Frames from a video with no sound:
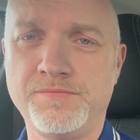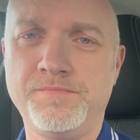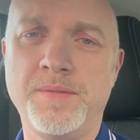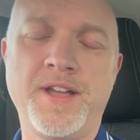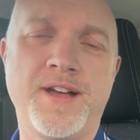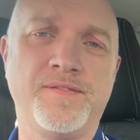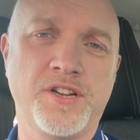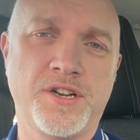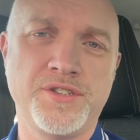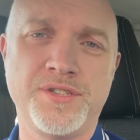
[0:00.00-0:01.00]
but maybe have
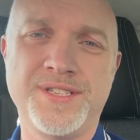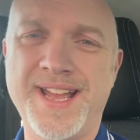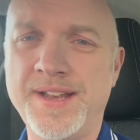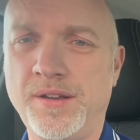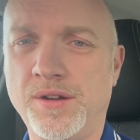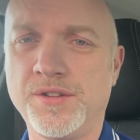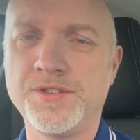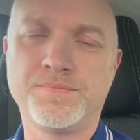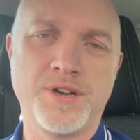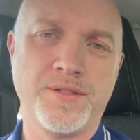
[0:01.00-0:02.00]
cousins, in-laws,
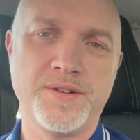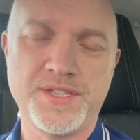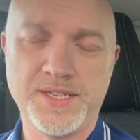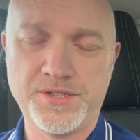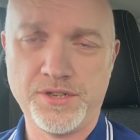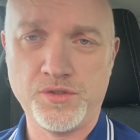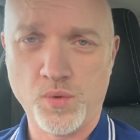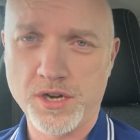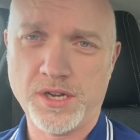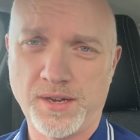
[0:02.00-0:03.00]
brothers, sisters,
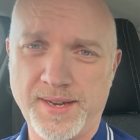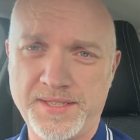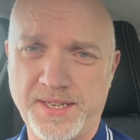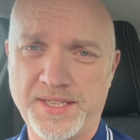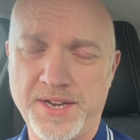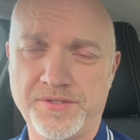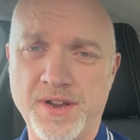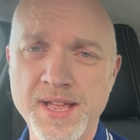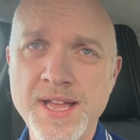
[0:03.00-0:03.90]
work colleagues, etc.